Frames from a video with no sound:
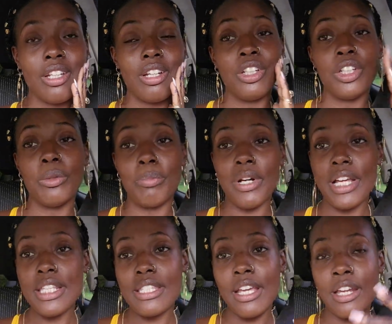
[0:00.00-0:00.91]
on the
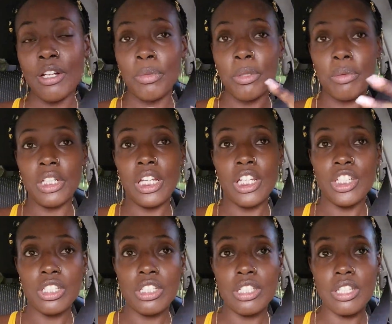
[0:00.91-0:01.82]
bright side, I'll be able to
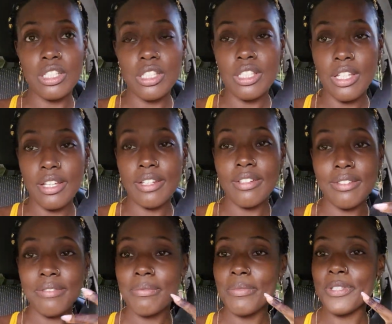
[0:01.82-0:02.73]
catch the sunset,
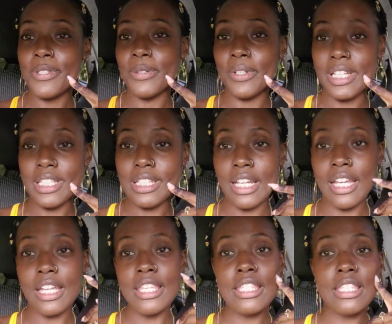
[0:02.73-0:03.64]
so that's
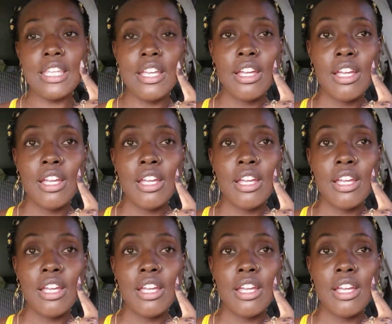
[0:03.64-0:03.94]
nice.